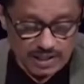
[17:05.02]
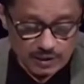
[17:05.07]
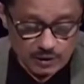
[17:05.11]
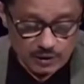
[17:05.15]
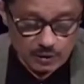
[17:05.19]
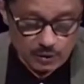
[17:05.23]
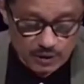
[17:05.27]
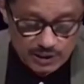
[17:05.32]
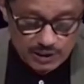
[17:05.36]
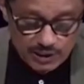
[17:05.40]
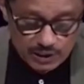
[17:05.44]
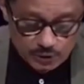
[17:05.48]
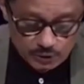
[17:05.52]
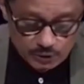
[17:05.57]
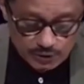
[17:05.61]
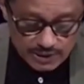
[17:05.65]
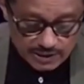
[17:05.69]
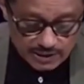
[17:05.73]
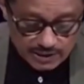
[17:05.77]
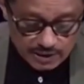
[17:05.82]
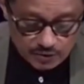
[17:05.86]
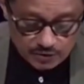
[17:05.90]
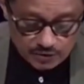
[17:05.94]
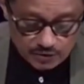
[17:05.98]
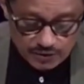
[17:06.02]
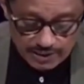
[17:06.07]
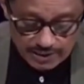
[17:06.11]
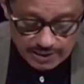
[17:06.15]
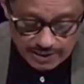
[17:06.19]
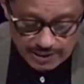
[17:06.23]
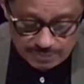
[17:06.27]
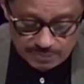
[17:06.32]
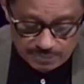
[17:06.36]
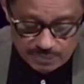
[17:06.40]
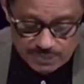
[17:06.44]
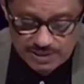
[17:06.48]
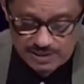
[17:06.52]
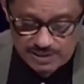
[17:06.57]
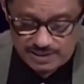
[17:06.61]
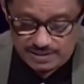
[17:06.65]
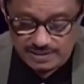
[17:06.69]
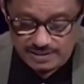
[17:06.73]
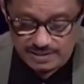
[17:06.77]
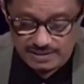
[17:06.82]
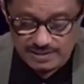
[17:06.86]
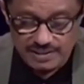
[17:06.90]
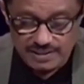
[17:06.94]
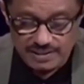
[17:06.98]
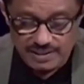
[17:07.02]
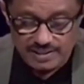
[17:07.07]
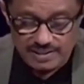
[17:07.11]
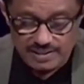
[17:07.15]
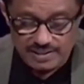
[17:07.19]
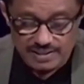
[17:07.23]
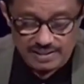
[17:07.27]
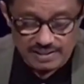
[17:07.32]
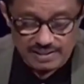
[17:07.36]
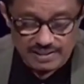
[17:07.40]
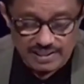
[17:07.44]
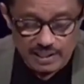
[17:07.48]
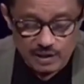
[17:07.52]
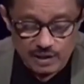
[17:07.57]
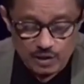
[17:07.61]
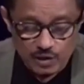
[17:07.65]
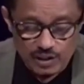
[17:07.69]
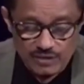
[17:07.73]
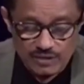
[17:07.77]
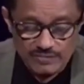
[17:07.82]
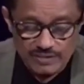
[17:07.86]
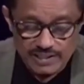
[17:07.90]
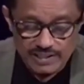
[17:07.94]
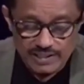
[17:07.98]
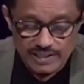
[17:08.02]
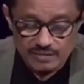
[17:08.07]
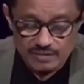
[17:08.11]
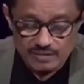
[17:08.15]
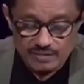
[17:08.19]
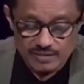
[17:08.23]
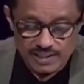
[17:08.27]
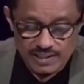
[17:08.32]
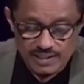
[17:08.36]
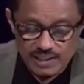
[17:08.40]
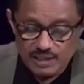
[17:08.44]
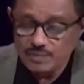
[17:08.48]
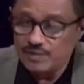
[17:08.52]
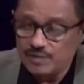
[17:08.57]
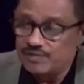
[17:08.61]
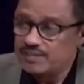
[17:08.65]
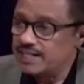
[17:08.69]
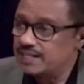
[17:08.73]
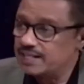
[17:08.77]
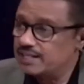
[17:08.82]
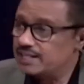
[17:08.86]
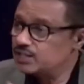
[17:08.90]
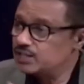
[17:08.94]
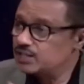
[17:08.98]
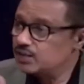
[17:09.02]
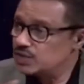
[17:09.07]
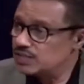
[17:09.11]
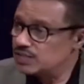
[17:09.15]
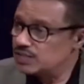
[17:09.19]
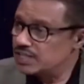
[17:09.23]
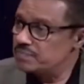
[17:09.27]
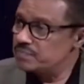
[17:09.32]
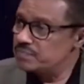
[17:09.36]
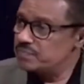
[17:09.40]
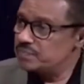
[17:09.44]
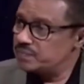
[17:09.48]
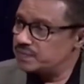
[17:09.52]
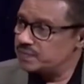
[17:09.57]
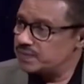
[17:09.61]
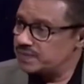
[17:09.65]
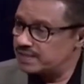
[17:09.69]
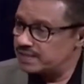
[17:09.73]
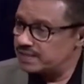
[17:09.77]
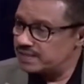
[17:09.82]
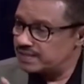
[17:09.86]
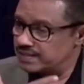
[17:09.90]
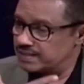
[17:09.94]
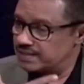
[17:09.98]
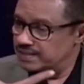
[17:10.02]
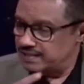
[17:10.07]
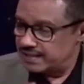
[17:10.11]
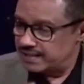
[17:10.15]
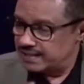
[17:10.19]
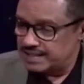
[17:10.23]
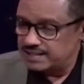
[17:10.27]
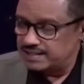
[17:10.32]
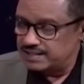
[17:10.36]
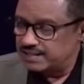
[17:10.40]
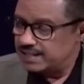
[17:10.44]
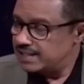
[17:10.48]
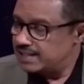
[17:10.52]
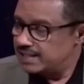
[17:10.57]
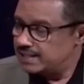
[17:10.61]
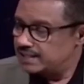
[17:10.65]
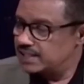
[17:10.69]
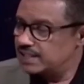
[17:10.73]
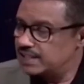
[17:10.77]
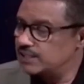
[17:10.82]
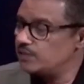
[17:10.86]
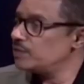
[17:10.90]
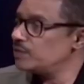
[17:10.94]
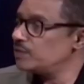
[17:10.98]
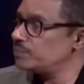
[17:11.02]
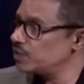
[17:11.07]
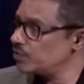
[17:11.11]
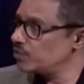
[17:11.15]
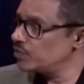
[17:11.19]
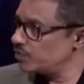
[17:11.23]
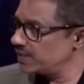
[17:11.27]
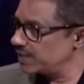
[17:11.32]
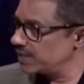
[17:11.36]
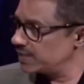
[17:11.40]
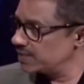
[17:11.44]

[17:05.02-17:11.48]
You need to get rid of corruption, then only we can think about at least some rationale in the development of a